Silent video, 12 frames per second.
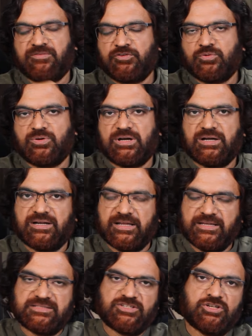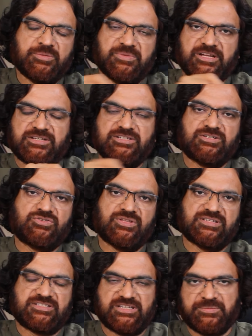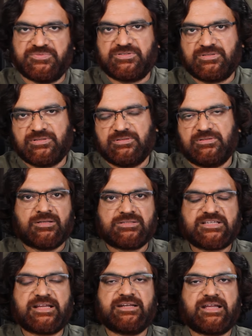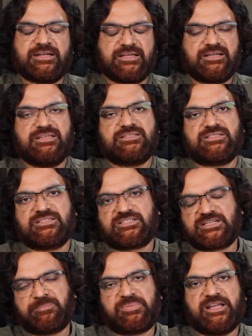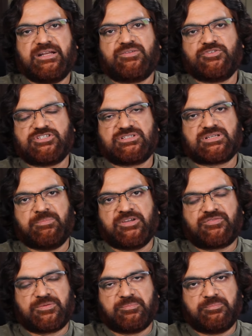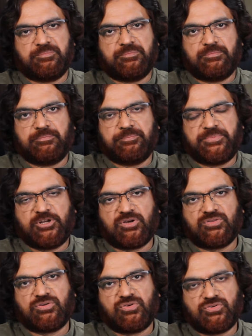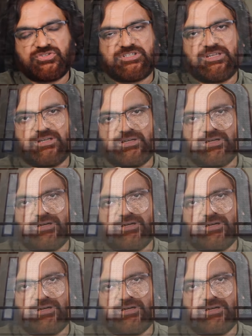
give you a nice illumination to the steps. Second category is the strip light, which is coming from below the nosing